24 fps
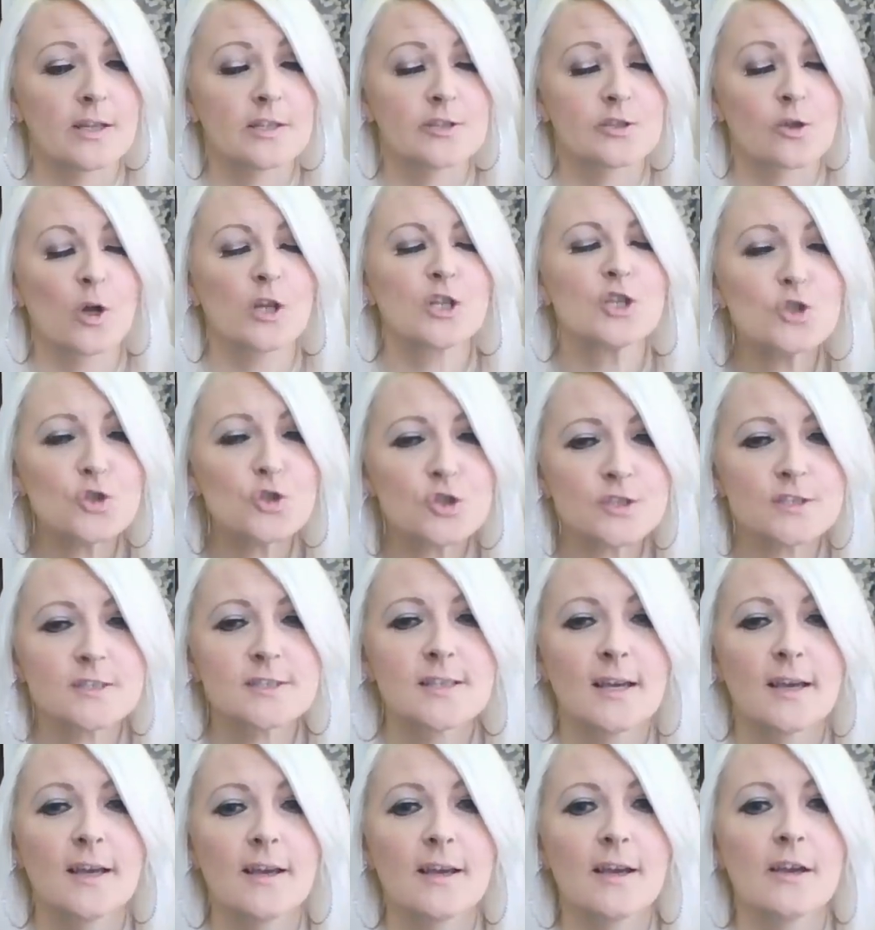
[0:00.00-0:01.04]
So I
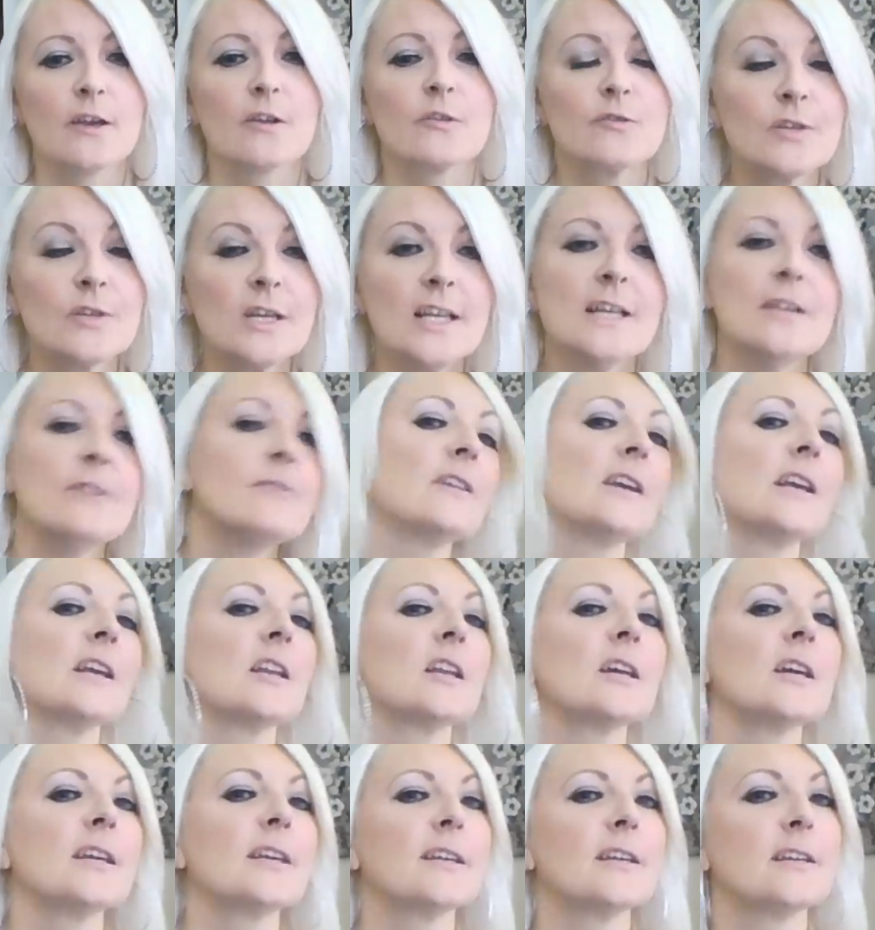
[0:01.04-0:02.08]
just really feel
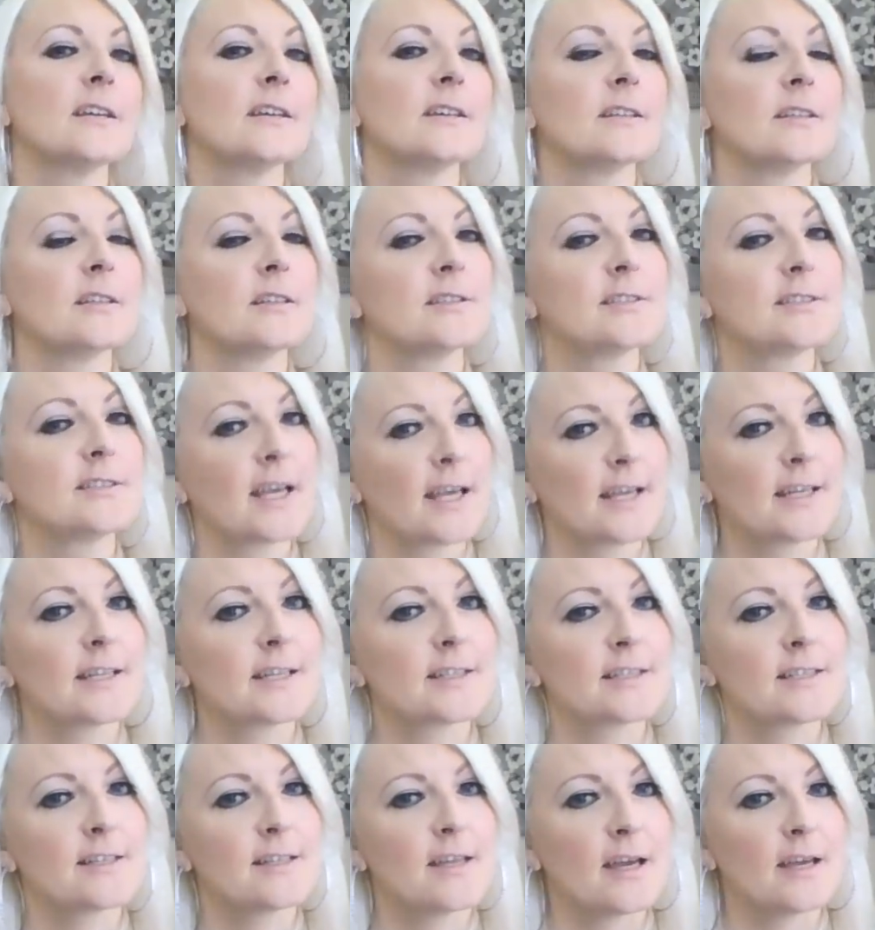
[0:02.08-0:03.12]
like saying
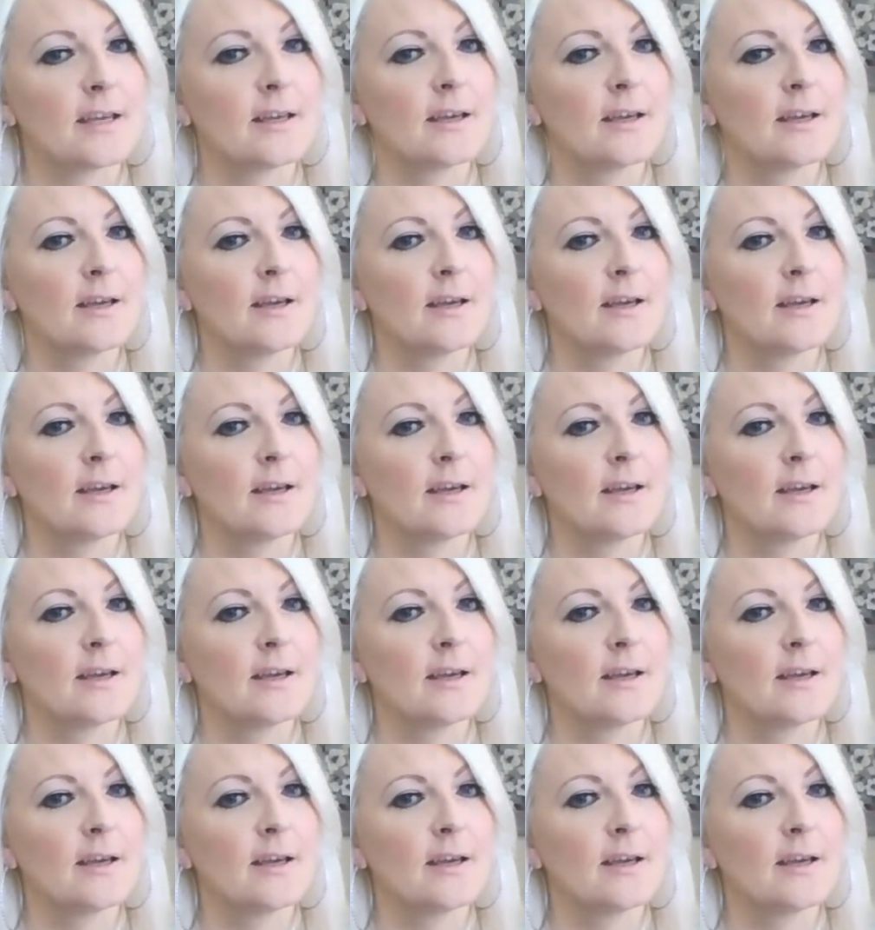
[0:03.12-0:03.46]
that today.